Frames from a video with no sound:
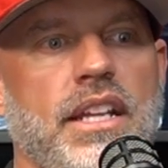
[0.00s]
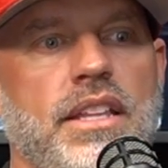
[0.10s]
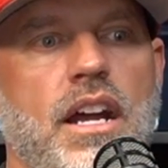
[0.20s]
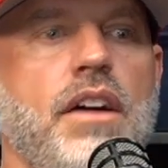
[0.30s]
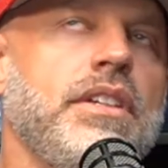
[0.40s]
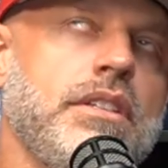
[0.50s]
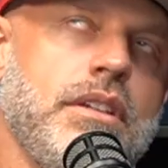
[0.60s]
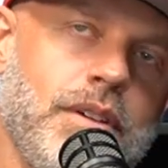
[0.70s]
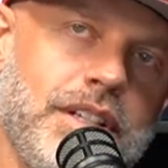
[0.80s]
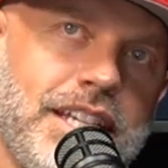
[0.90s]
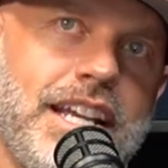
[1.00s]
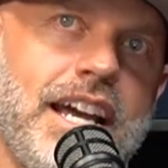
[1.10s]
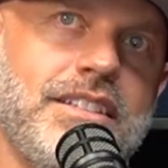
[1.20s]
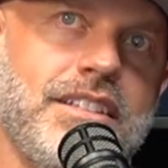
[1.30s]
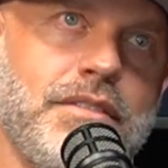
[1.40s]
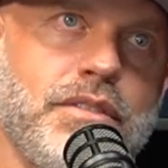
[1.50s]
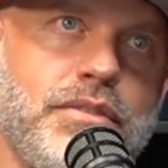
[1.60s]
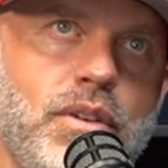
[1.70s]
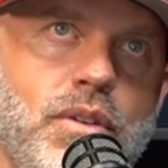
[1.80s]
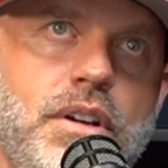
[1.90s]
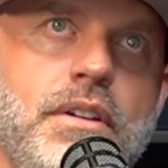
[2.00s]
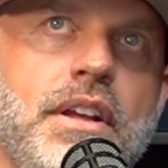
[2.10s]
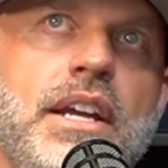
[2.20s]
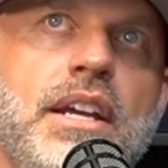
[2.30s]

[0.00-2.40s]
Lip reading: And then obviously once I got to level 4,